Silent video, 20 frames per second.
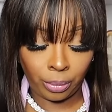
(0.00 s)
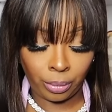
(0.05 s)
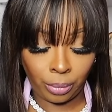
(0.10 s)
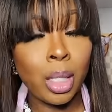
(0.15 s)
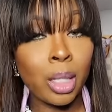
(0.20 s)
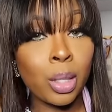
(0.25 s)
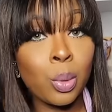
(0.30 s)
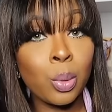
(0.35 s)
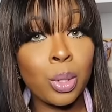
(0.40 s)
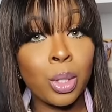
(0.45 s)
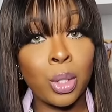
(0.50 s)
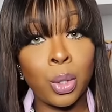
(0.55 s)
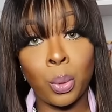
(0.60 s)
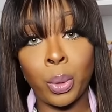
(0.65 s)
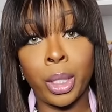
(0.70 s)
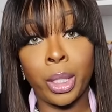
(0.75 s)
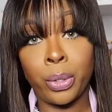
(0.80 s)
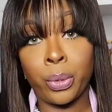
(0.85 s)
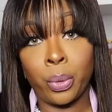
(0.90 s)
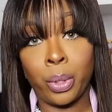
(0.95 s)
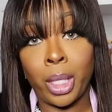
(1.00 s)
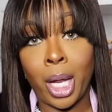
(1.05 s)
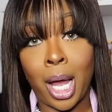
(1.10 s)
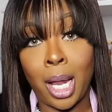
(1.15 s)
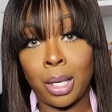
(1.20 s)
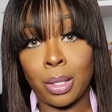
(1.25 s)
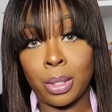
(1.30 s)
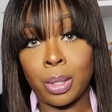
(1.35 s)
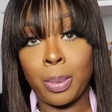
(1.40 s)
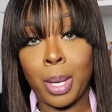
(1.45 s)
this was
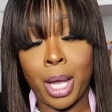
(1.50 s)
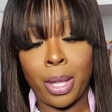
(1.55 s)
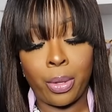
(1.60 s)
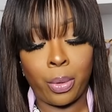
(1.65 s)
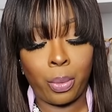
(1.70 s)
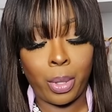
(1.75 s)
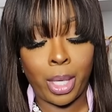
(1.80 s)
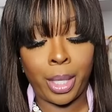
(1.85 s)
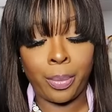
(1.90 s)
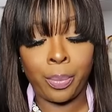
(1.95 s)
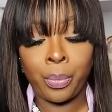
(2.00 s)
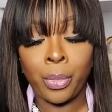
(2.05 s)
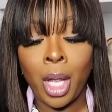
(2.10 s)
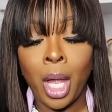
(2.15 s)
$23, by the way.